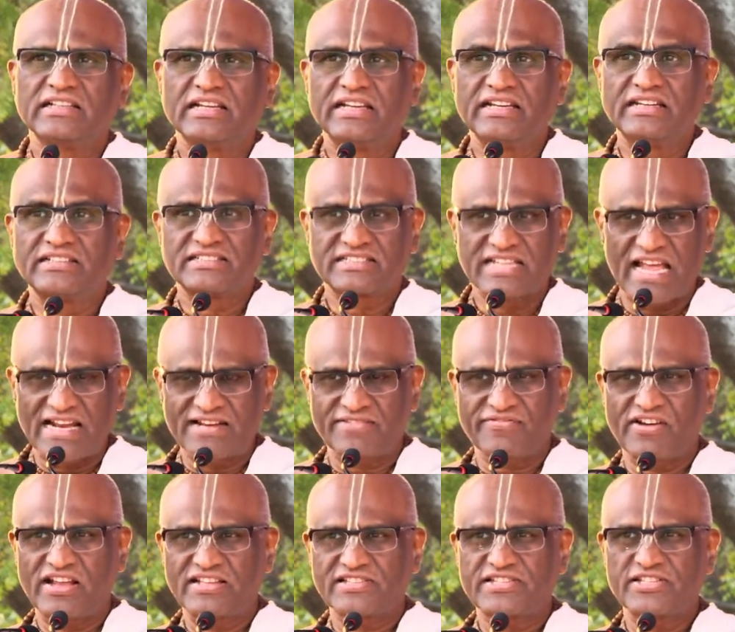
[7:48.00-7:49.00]
in San
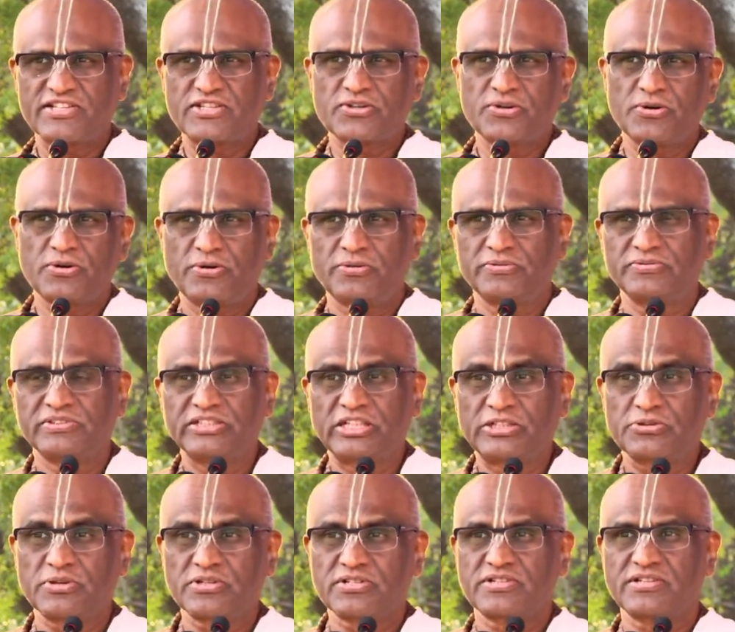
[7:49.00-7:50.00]
Francisco,
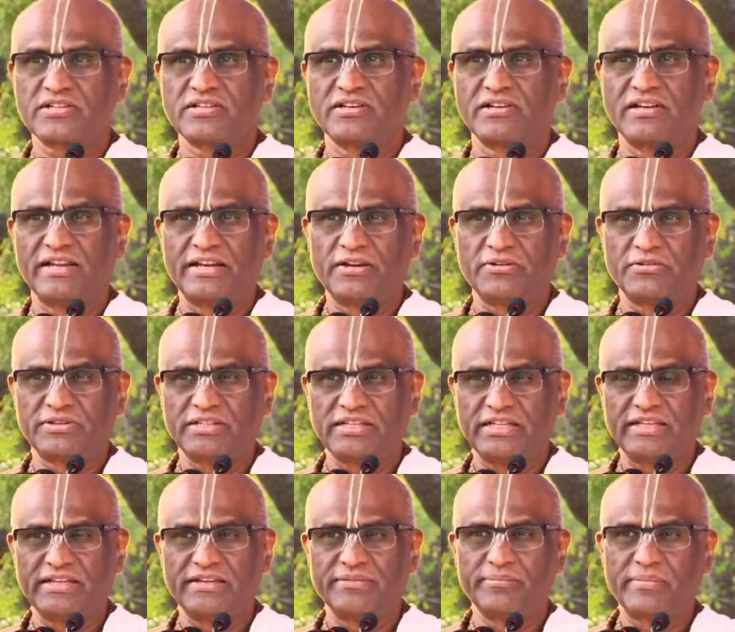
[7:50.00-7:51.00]
it was,
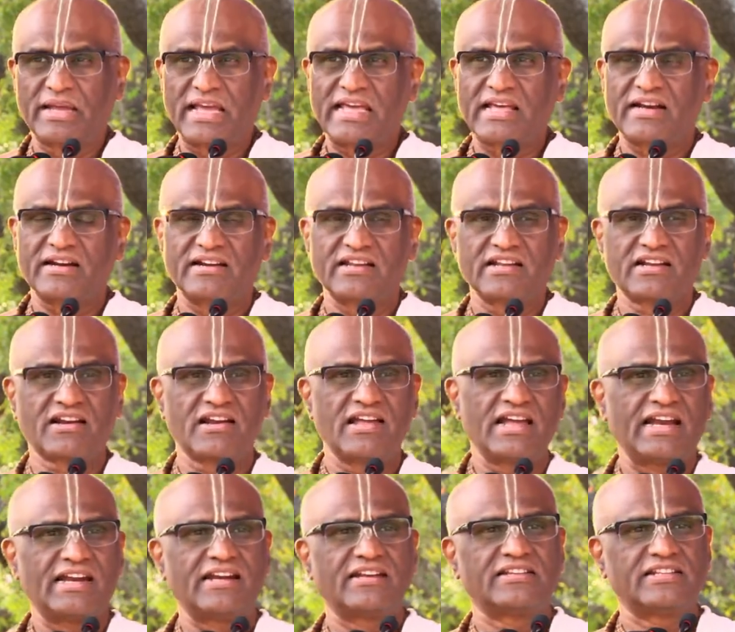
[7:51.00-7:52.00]
the mayor
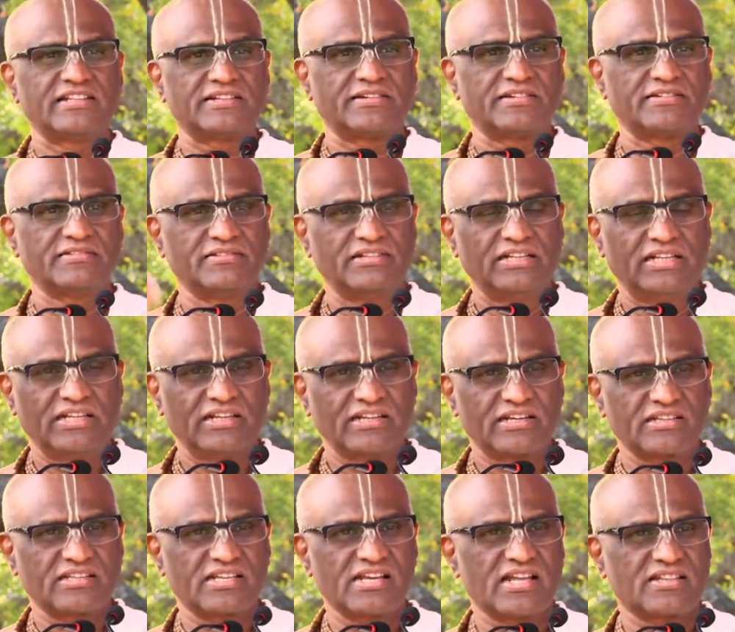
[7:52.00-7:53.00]
declared the
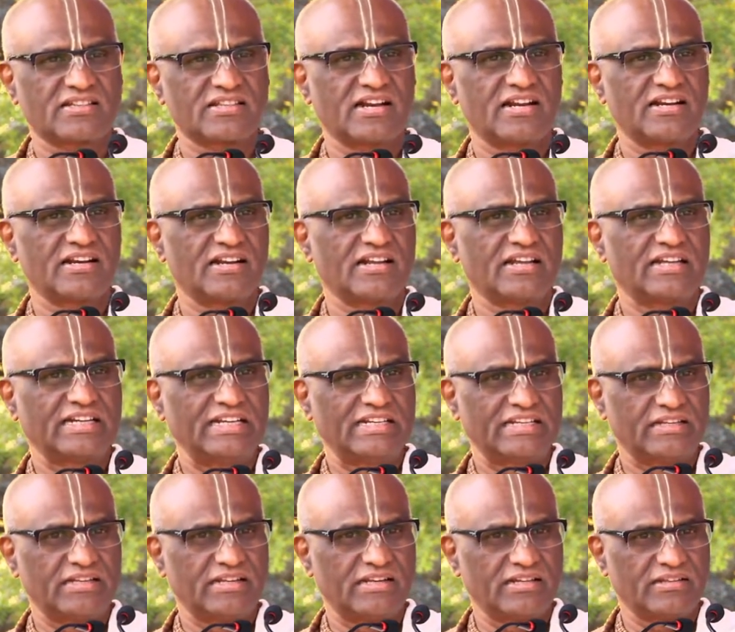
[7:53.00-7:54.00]
RATHA
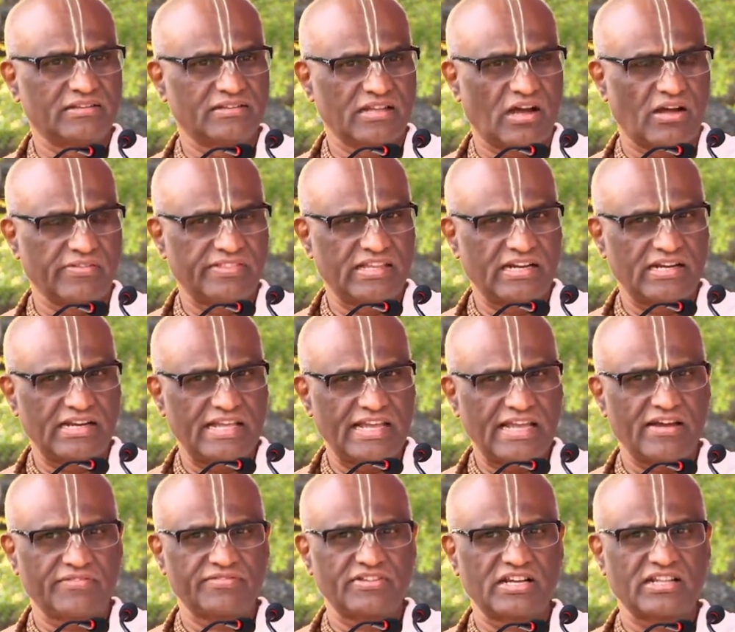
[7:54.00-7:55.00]
YATRA, the
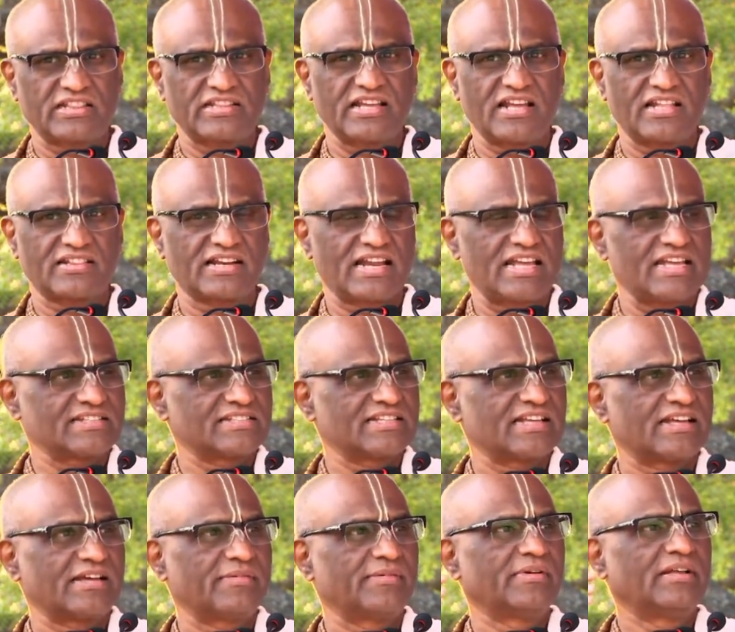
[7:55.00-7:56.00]
day of the RATHA YATRA as
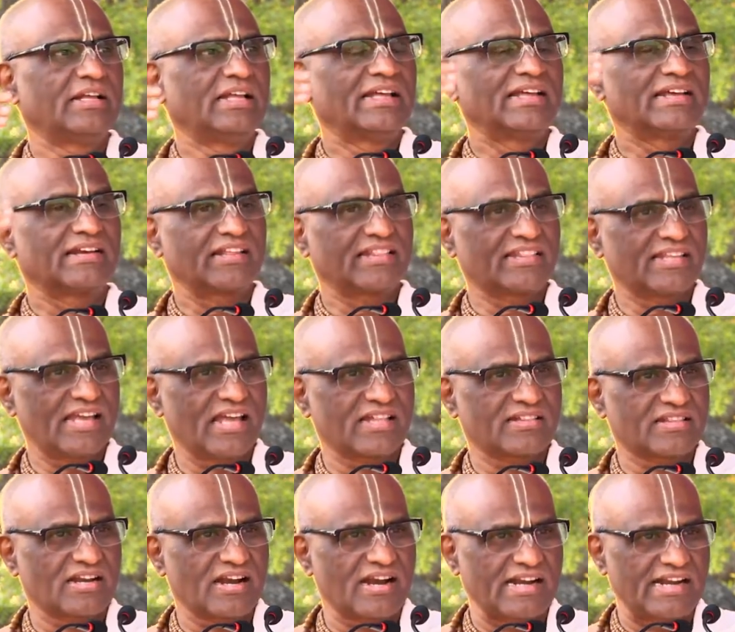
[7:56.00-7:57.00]
a RATHA
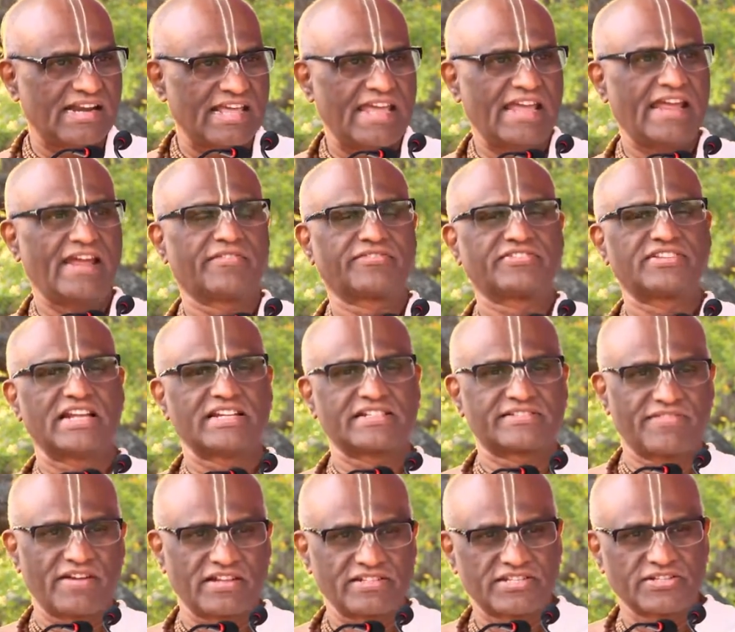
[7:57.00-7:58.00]
YATRA day of San
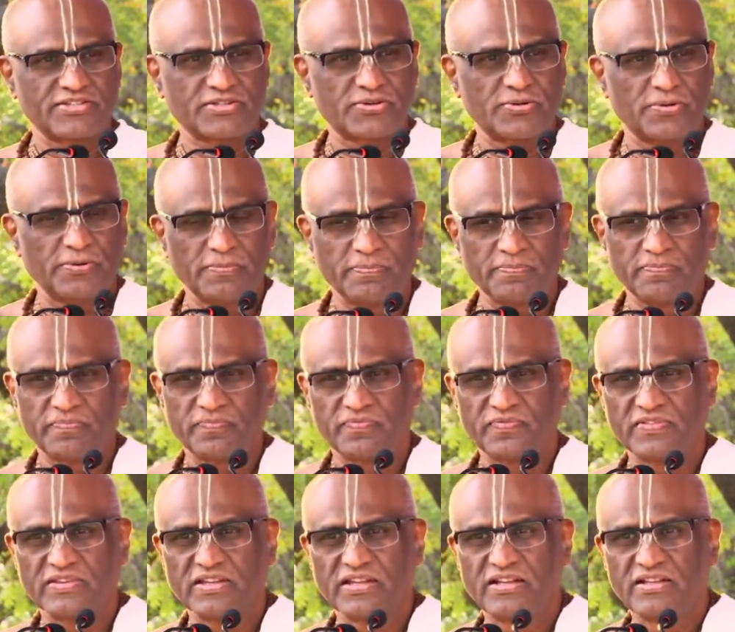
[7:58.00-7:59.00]
Francisco.
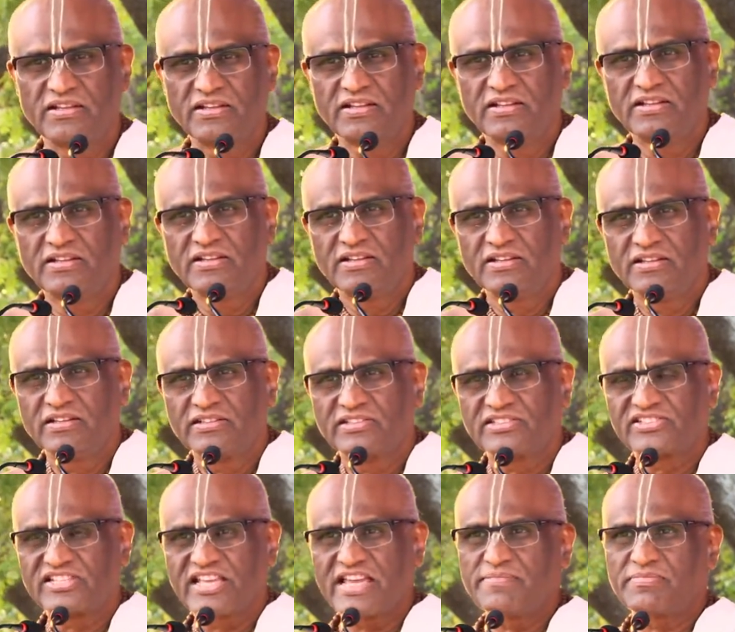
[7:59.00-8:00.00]

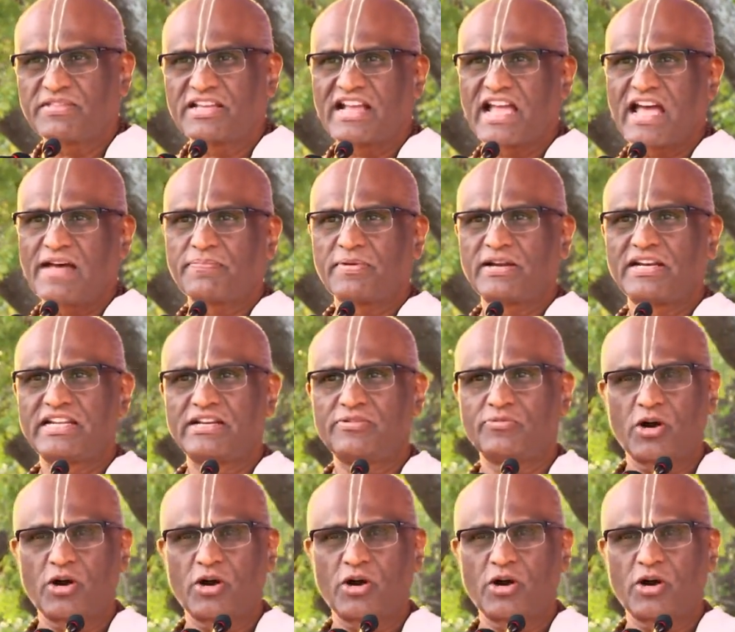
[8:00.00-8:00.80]
Same thing happened in